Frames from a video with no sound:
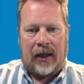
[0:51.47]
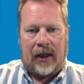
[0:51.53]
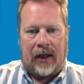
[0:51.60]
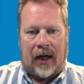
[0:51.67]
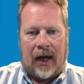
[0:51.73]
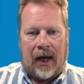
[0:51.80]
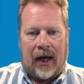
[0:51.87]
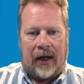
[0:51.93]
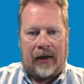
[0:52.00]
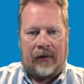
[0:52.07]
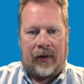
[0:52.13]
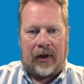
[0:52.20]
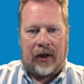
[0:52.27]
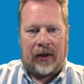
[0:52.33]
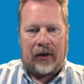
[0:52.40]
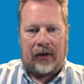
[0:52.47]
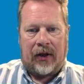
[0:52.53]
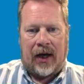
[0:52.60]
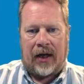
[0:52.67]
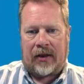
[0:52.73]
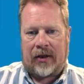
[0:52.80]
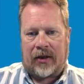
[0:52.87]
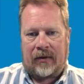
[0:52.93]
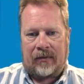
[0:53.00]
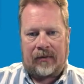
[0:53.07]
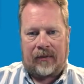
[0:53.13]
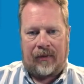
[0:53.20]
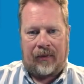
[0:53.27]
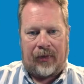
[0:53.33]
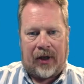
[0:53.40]
And if you click on that,
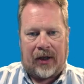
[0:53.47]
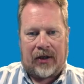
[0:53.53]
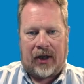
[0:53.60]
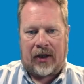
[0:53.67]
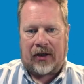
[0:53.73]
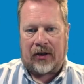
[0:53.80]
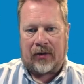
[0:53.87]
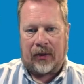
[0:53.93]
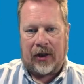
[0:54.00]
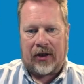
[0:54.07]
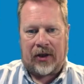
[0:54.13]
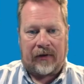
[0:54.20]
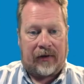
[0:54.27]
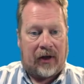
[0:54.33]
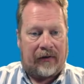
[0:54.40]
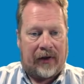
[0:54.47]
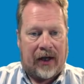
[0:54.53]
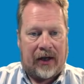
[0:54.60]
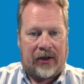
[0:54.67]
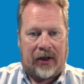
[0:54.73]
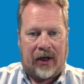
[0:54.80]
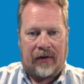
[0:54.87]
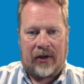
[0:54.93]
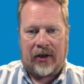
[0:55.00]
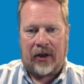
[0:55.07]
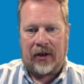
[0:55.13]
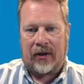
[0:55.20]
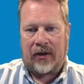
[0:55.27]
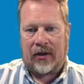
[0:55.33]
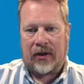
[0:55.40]
it takes us to a list of our VAT
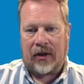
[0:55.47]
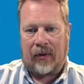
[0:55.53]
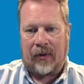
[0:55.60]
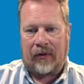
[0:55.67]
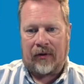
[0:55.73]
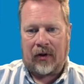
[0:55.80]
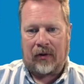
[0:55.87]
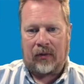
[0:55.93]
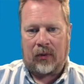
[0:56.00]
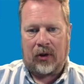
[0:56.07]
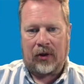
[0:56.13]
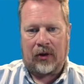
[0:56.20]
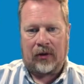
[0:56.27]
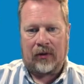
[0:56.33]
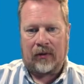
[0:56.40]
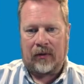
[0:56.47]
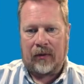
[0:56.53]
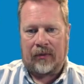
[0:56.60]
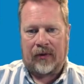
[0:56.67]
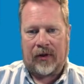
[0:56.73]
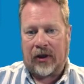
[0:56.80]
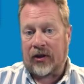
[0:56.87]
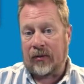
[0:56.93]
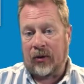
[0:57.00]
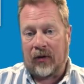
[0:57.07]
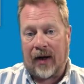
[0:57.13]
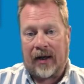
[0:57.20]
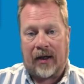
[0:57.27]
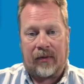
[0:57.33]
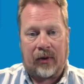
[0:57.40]
returns, and we've got one on the system
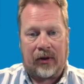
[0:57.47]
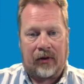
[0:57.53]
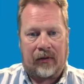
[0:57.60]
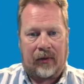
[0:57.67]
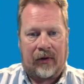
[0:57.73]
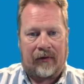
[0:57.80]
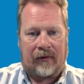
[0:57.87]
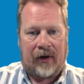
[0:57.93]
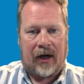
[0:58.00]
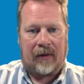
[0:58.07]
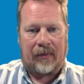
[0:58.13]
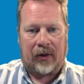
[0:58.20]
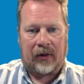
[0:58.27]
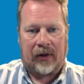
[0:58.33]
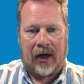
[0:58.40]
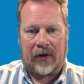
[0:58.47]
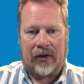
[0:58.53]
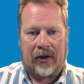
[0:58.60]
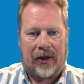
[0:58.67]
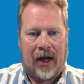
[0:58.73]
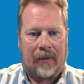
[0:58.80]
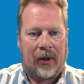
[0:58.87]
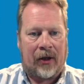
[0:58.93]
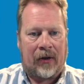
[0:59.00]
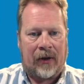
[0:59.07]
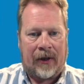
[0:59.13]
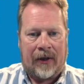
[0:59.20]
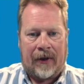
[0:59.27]
already, one that we've put on there as a demo.